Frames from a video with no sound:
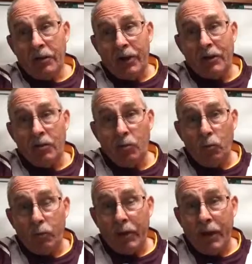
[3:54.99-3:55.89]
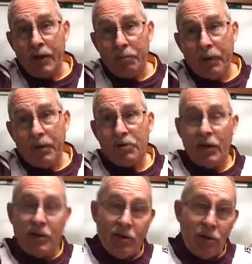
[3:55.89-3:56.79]
They didn't gain a place.
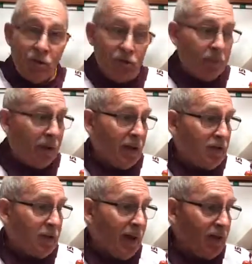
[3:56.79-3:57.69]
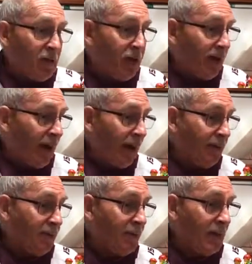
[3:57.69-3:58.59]
They didn't lose a place, so that's okay.